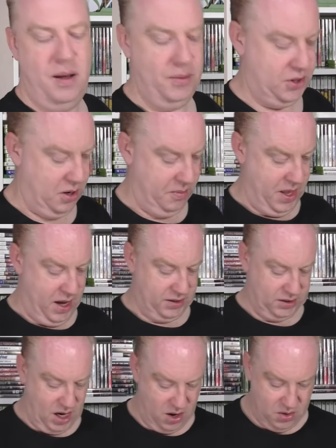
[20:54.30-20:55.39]
up the top there.
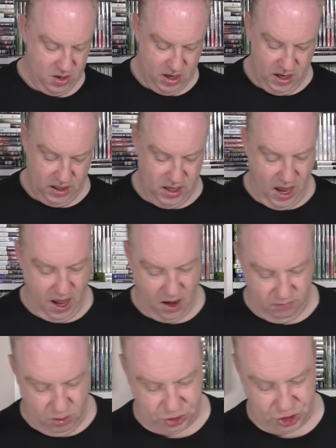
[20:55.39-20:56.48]
So yeah,
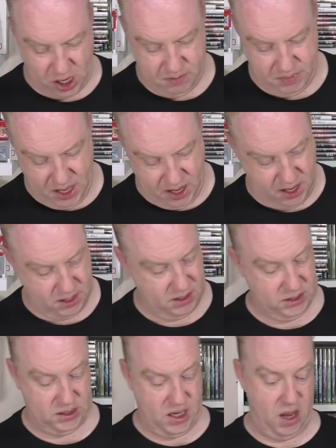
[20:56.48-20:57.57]
a real shame there.
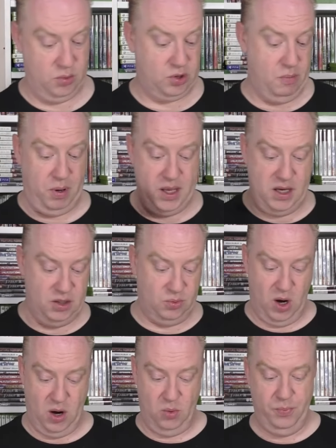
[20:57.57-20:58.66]
As I say, it was complete as
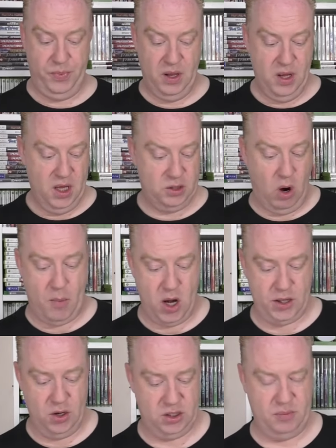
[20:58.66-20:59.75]
well. So what I
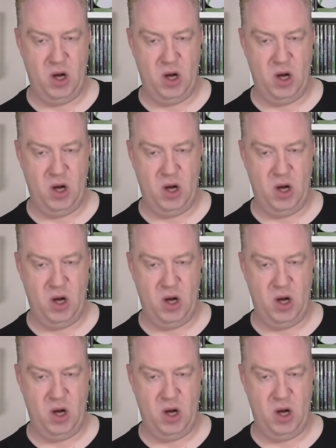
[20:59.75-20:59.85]
might do is I